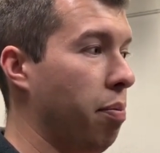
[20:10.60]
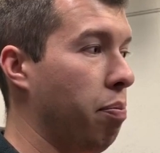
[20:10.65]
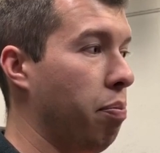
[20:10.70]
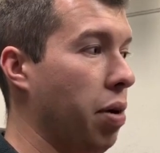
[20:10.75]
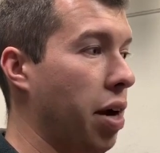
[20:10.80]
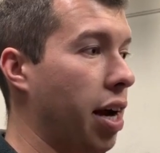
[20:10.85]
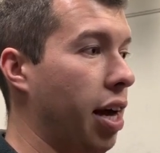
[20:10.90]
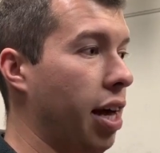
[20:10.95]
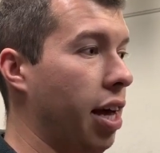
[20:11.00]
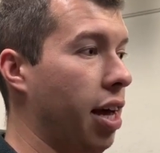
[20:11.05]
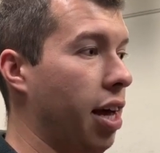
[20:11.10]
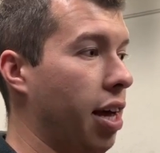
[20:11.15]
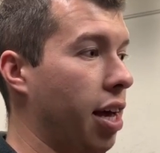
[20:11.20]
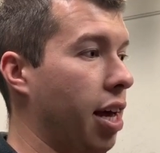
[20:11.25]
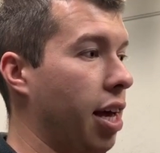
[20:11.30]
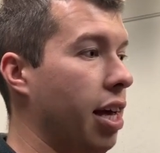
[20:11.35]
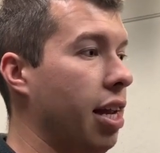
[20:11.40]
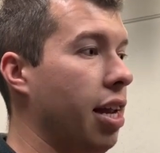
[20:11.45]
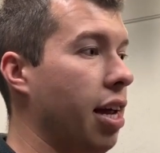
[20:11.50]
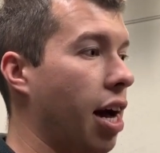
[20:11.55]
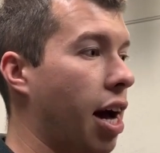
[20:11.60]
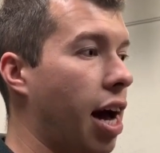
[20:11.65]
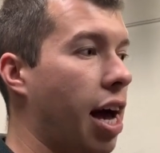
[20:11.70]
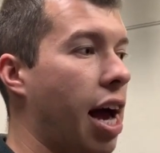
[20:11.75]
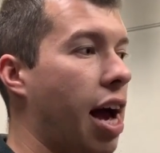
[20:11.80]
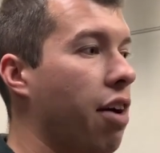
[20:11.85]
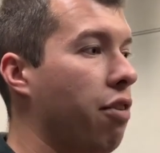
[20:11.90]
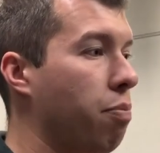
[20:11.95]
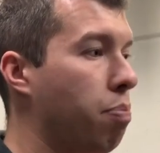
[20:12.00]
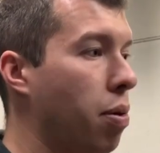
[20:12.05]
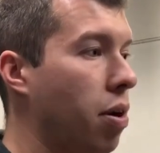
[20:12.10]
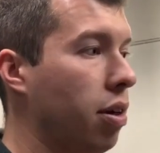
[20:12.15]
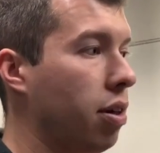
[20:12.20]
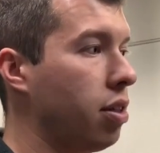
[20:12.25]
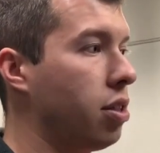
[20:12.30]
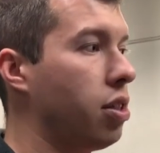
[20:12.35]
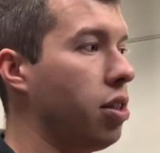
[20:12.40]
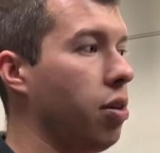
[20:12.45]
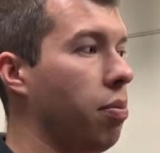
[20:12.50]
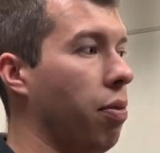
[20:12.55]
but I have
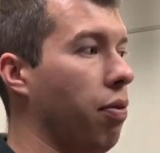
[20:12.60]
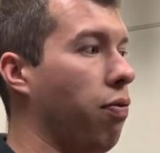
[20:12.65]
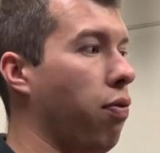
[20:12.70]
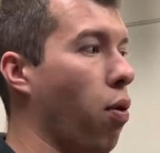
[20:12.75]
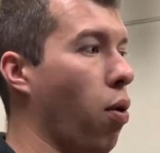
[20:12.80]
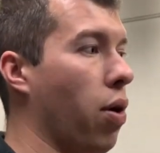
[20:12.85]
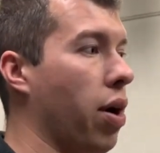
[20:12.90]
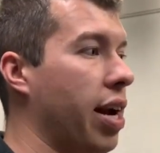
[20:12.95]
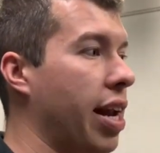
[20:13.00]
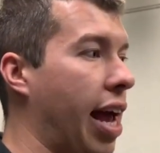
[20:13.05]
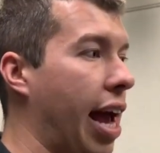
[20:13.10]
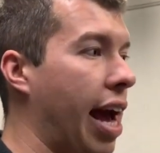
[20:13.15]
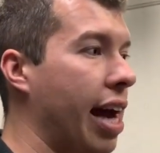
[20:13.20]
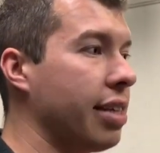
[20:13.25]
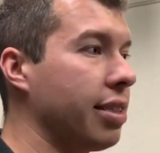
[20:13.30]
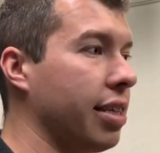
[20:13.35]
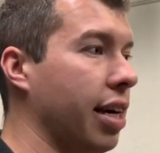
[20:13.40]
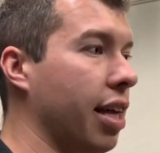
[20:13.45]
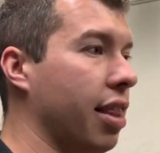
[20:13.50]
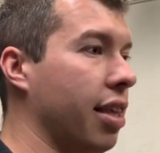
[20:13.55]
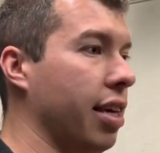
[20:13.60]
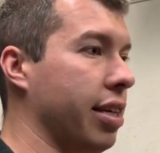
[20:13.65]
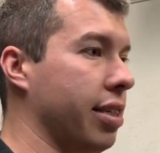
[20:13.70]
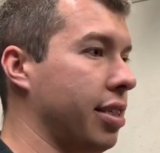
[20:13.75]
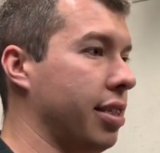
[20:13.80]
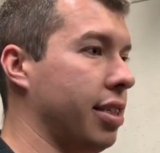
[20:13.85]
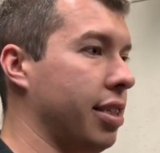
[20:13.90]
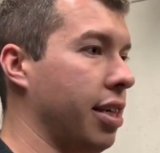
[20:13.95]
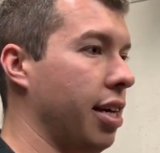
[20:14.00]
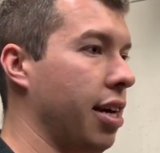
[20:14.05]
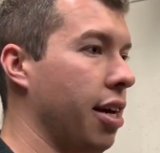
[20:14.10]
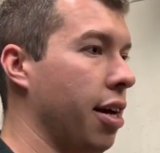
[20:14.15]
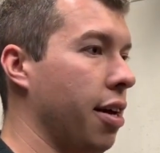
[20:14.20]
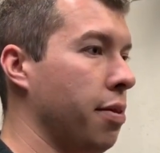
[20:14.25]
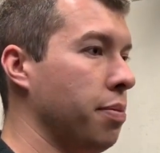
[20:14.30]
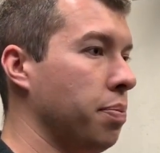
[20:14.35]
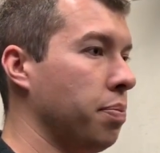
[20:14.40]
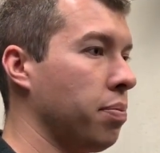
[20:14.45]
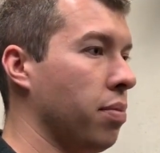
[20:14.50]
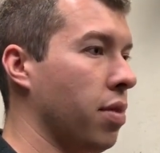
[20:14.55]
polished steel before, and it has like this,
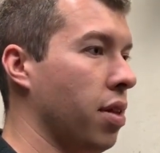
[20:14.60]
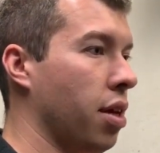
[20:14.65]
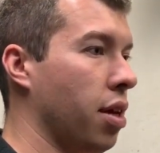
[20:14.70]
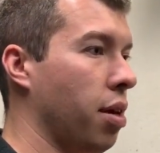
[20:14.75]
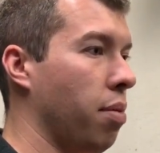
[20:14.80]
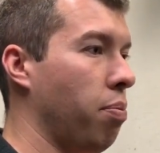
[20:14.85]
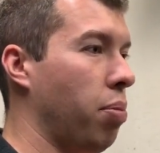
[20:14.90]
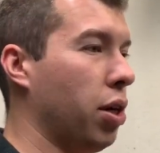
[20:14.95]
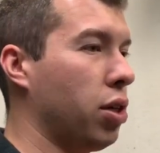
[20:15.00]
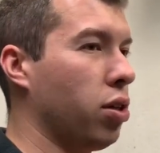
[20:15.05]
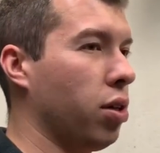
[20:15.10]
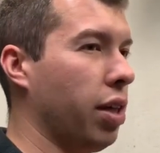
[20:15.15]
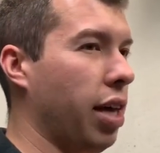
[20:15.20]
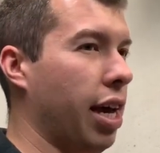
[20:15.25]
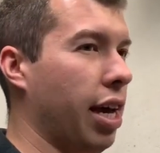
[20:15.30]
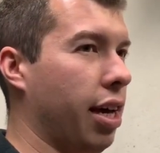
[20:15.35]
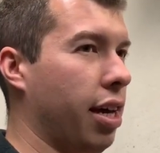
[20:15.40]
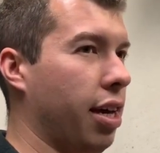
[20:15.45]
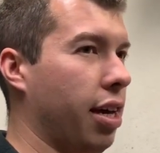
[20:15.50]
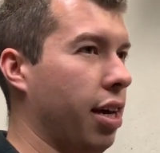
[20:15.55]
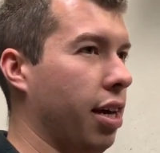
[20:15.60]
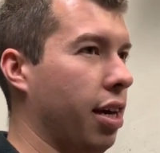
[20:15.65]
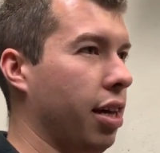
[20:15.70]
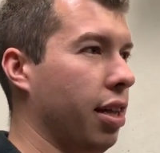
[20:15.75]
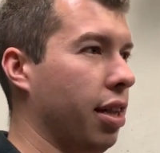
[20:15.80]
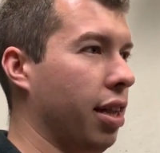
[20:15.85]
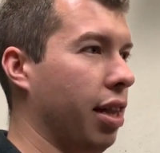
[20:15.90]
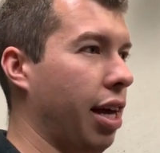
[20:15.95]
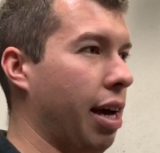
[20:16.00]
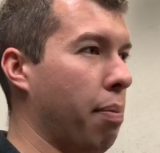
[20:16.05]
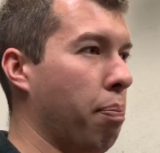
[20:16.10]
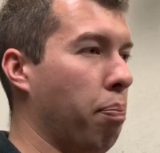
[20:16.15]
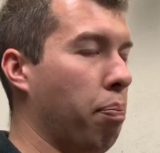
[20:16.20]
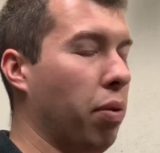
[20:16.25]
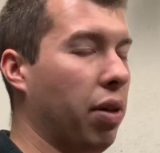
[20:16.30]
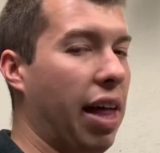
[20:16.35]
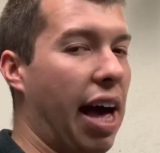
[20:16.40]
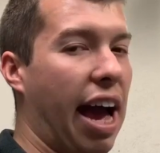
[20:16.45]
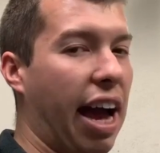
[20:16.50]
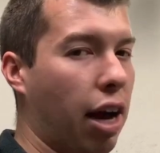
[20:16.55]
picture like
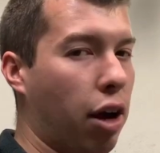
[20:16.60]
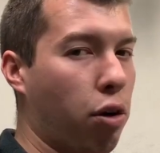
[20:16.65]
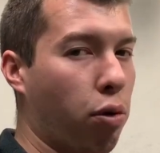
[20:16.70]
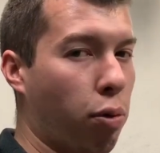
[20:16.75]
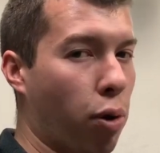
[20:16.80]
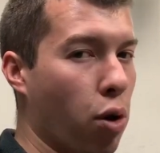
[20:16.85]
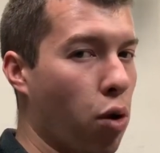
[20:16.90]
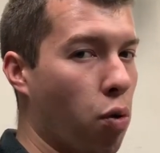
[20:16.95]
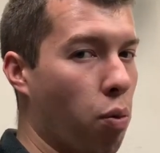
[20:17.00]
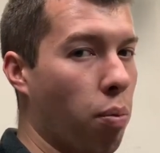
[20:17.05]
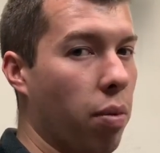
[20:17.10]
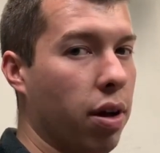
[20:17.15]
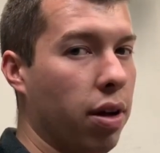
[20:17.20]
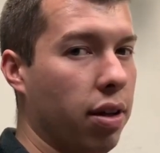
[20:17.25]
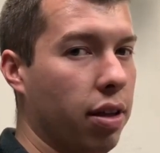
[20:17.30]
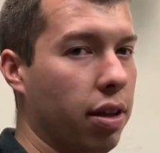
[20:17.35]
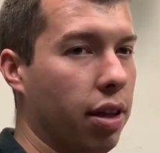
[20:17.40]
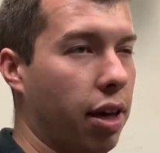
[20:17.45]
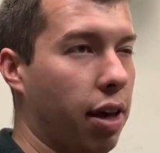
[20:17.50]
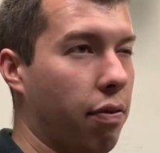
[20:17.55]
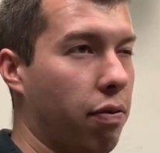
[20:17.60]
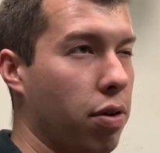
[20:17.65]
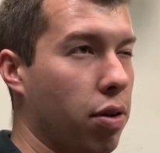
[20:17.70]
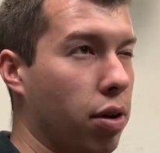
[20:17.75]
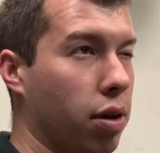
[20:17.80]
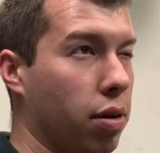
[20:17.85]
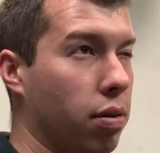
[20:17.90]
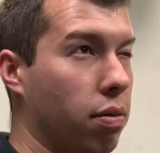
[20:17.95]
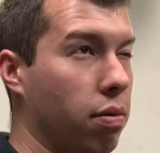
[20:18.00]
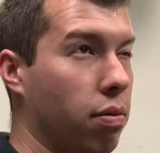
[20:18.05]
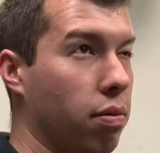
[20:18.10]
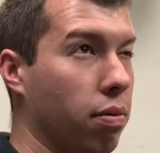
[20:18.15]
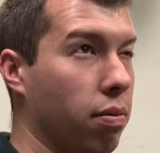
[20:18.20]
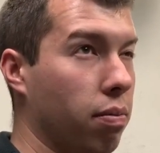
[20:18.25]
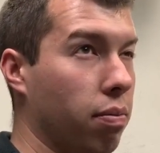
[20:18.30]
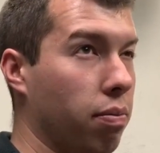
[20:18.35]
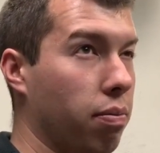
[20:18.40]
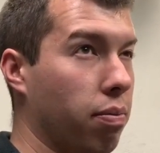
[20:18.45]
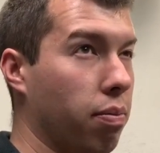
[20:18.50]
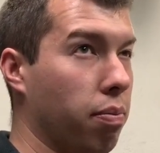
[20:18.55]
black chrome. Like if you could
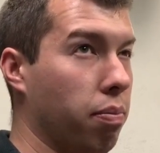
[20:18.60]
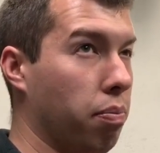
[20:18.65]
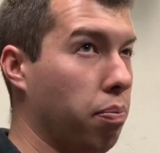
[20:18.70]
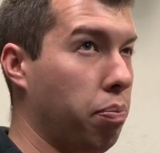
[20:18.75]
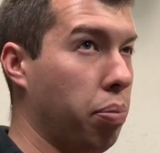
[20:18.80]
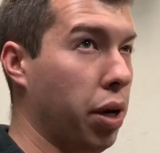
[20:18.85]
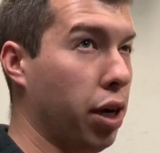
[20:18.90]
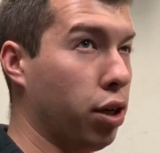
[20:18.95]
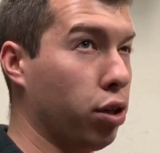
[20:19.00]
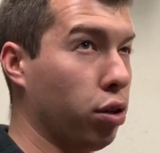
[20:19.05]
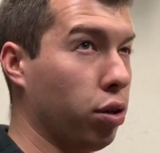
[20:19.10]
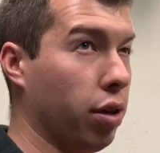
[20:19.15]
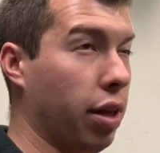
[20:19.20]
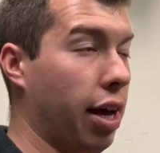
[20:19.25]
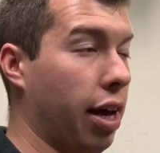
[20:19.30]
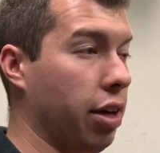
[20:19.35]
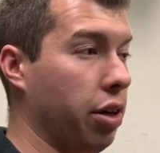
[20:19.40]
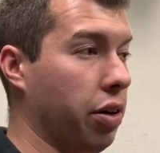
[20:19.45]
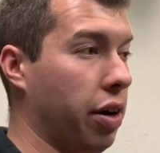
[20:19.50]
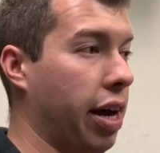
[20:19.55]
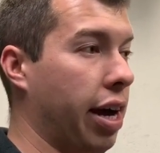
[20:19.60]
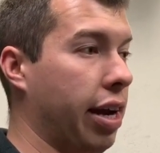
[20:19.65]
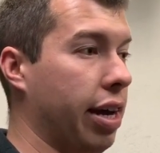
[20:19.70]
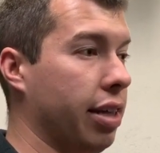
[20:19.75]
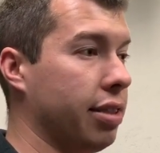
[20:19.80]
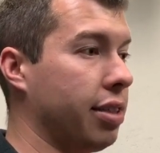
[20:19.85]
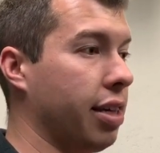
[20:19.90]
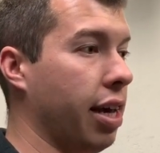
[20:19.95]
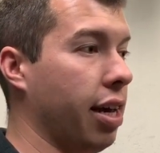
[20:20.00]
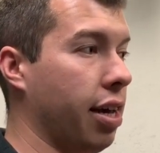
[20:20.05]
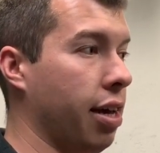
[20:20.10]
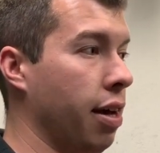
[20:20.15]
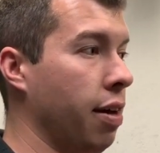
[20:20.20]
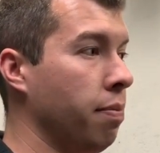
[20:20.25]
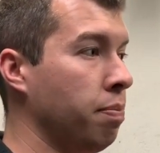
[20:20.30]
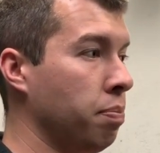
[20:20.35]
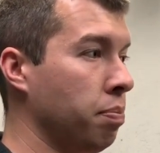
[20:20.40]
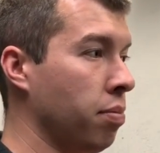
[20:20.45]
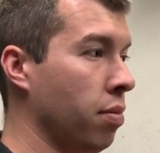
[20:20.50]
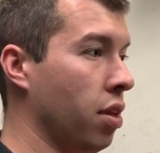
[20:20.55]
picture that in your head, it's like,
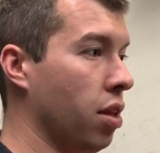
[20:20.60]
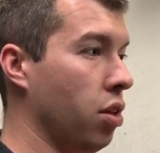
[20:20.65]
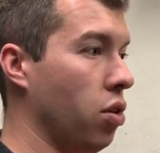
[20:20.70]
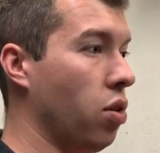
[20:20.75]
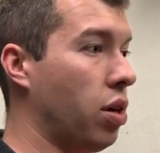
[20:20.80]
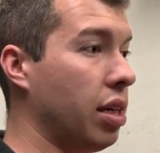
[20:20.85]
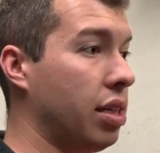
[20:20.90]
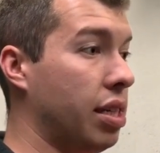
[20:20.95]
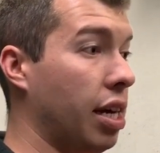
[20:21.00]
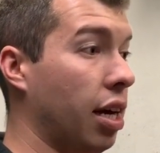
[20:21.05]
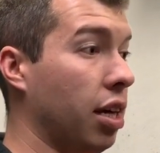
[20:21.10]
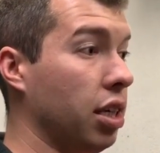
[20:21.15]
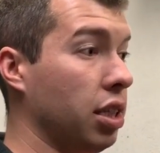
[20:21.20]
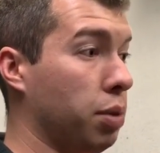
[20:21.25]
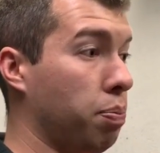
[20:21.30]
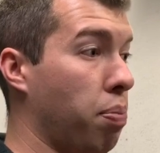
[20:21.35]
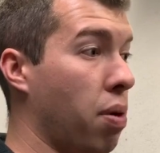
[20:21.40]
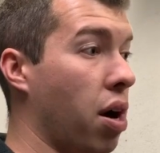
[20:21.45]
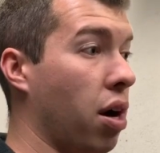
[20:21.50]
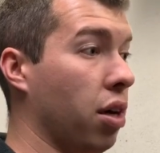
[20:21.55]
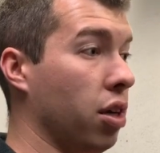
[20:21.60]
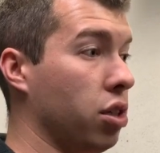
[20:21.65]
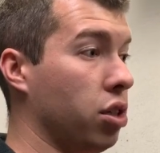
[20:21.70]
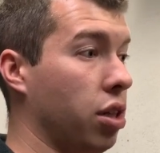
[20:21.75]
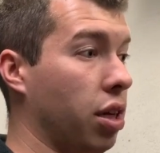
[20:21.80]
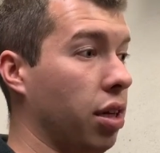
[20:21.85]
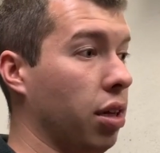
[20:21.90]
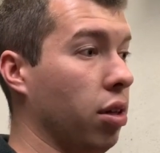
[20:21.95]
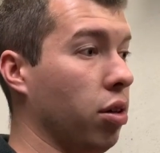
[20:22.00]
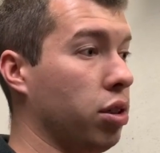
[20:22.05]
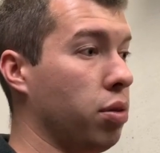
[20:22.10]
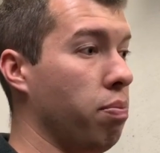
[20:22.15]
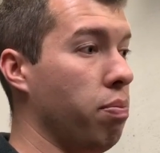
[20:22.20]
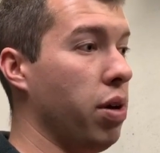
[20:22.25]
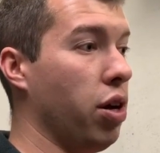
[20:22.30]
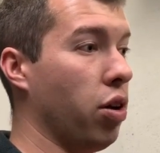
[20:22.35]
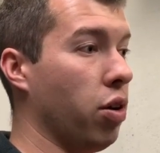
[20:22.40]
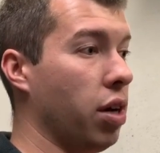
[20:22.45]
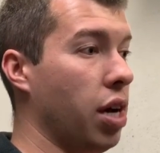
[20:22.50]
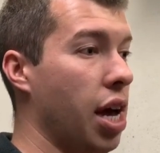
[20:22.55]
you could tell it's polished and it looks
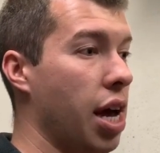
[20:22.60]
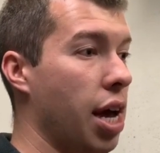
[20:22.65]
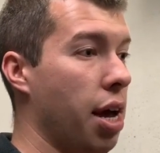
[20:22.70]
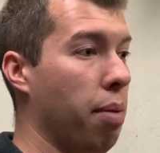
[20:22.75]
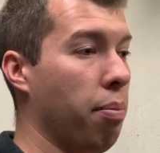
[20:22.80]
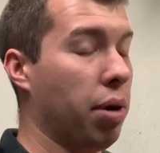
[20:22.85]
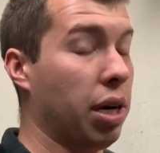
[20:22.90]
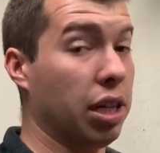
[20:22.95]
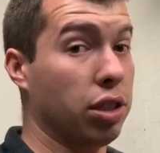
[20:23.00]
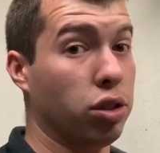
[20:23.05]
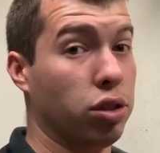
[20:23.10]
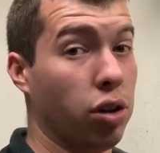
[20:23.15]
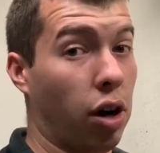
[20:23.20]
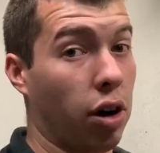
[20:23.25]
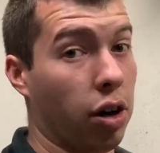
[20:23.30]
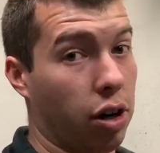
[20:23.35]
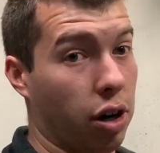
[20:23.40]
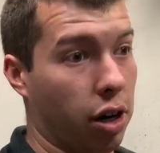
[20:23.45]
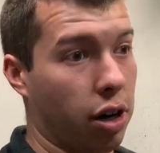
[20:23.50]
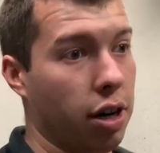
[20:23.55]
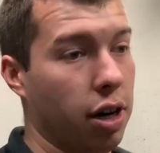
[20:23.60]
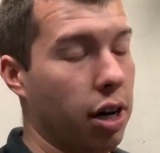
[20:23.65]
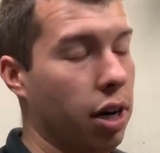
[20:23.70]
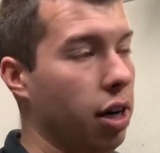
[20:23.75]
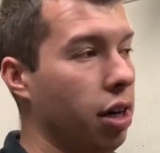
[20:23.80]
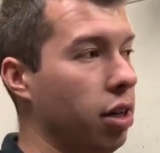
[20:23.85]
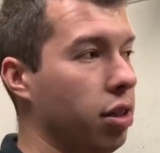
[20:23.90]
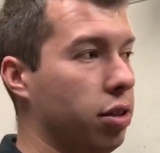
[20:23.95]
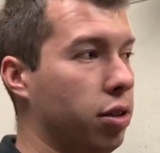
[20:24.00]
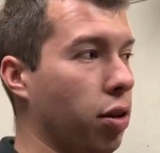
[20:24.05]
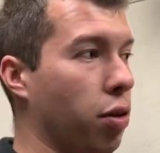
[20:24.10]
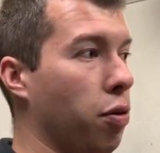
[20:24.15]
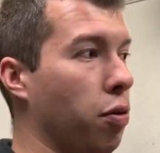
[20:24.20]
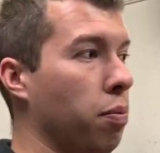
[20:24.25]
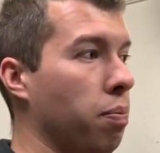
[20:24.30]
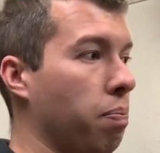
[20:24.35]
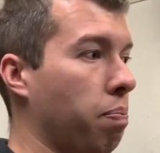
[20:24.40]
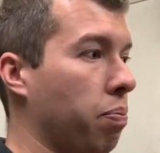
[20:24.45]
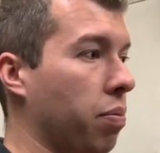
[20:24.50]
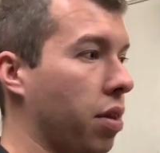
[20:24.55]
mirrored, but it's darker.
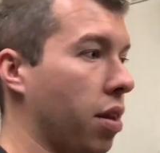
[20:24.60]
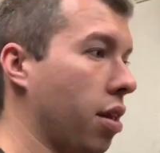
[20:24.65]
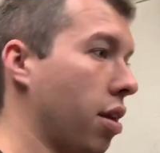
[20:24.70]
So